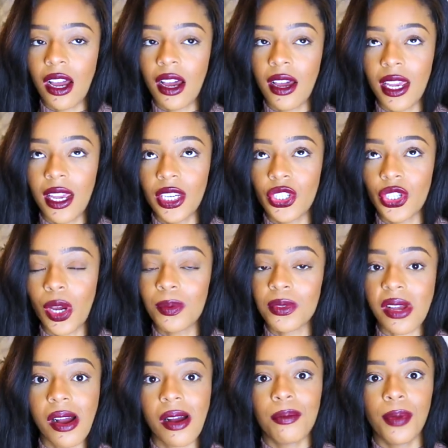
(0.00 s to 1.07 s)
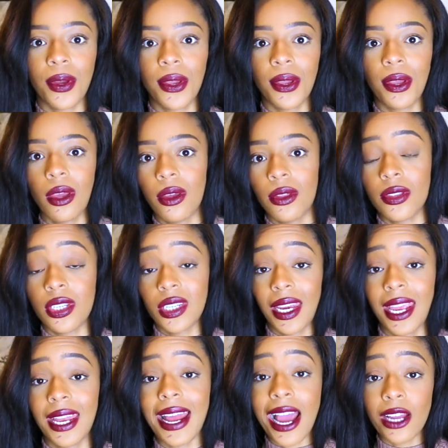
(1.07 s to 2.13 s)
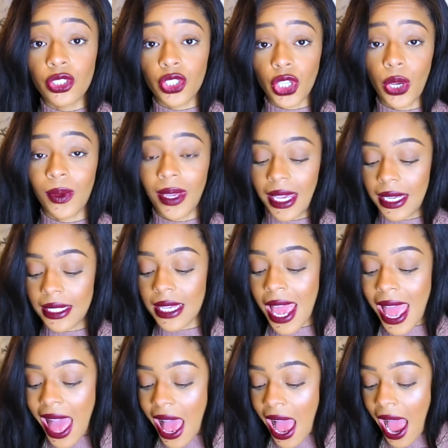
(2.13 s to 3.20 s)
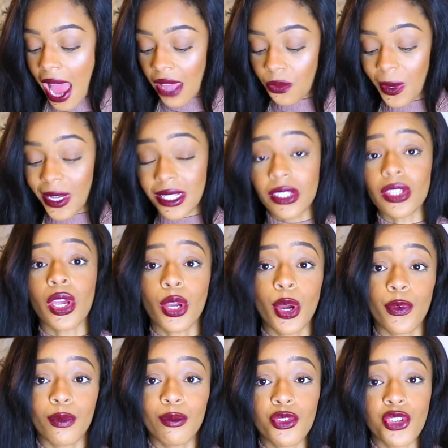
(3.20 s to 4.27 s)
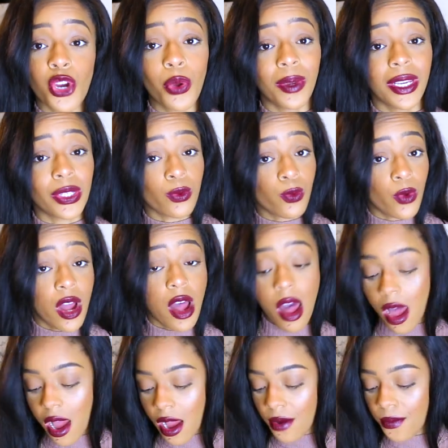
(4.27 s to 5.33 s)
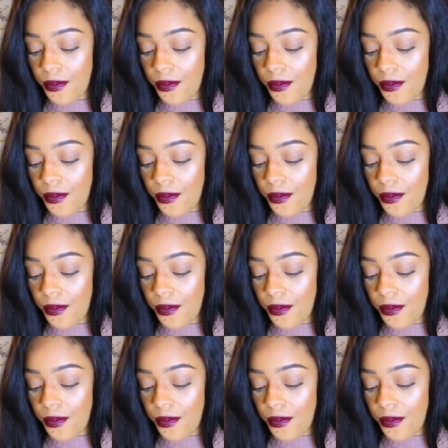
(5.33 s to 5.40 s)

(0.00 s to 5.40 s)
I shopped on both SHEIN and CHOIES, and the pieces I got from CHOIES were,